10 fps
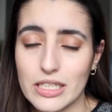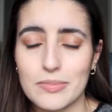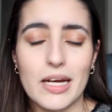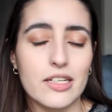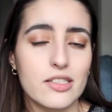
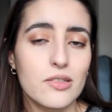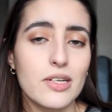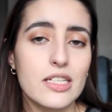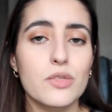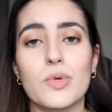apply to
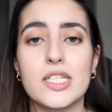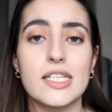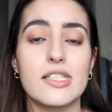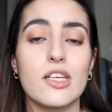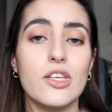students, which
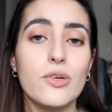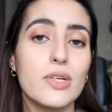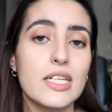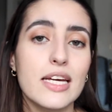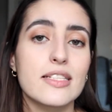is
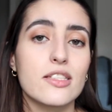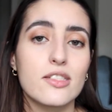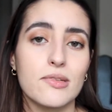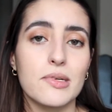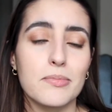uni days and
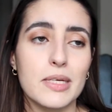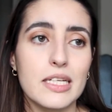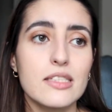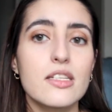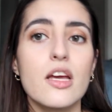student
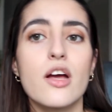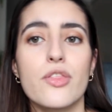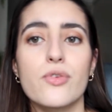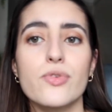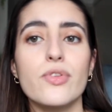beans.
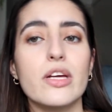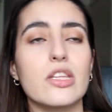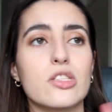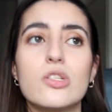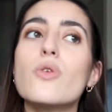Those are like
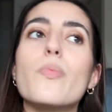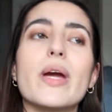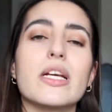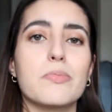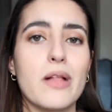the two
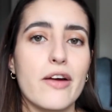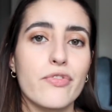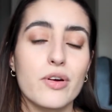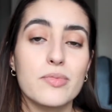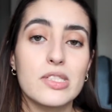biggest
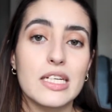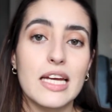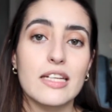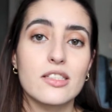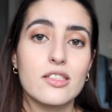platforms to
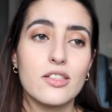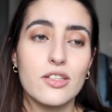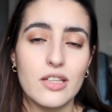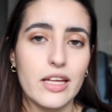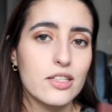get
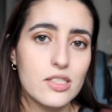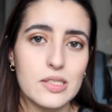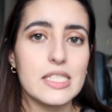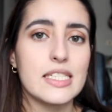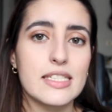like
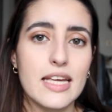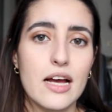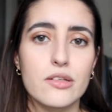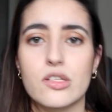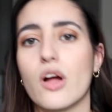student
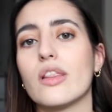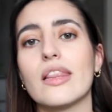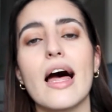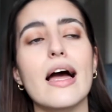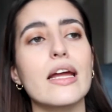discounts
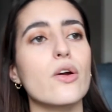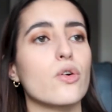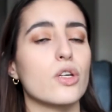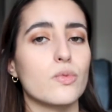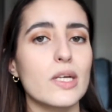online
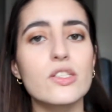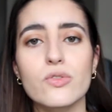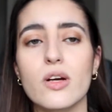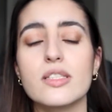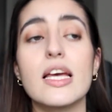or on
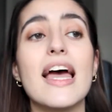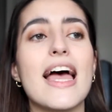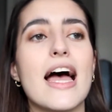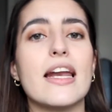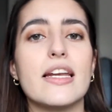restaurants,
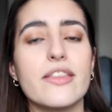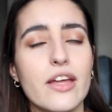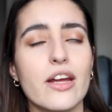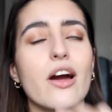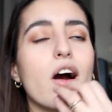and
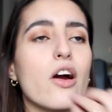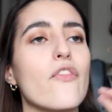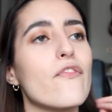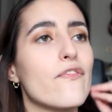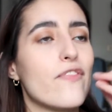they are
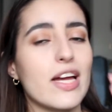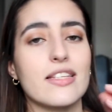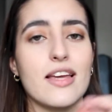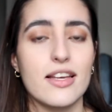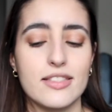
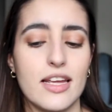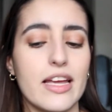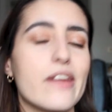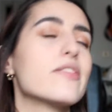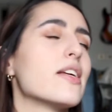fantastic.
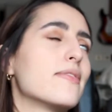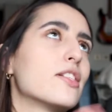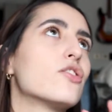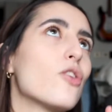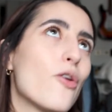I've saved
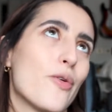so